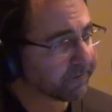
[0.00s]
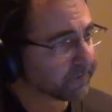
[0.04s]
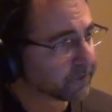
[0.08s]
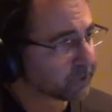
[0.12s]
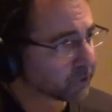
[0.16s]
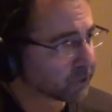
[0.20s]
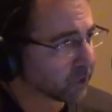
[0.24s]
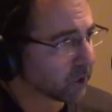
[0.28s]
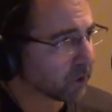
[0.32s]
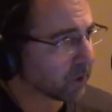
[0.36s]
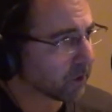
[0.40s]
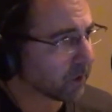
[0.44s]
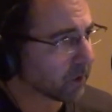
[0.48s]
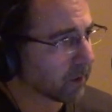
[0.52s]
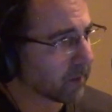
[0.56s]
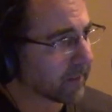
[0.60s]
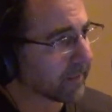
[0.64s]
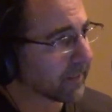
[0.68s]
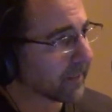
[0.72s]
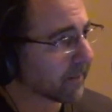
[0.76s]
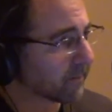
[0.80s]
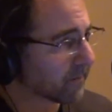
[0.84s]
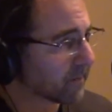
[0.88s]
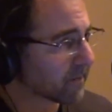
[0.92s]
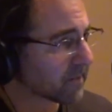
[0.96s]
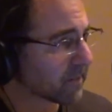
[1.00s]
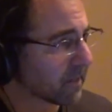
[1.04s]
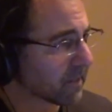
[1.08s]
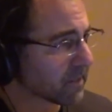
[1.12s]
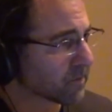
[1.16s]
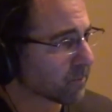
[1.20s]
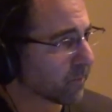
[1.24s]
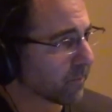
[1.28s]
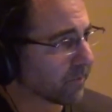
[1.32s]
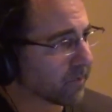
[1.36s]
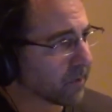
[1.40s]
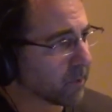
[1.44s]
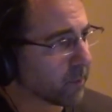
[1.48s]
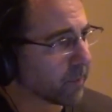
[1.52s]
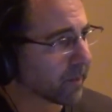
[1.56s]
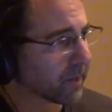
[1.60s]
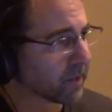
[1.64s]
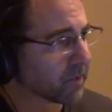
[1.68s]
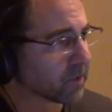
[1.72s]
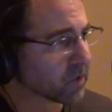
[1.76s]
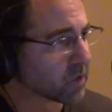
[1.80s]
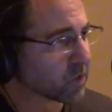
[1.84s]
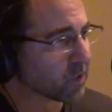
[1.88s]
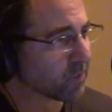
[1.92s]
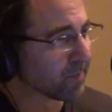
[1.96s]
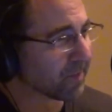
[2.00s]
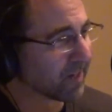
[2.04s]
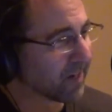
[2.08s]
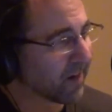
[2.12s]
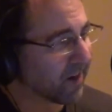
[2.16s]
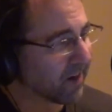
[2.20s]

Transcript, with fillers: sugar, and I discussed with you, we're consuming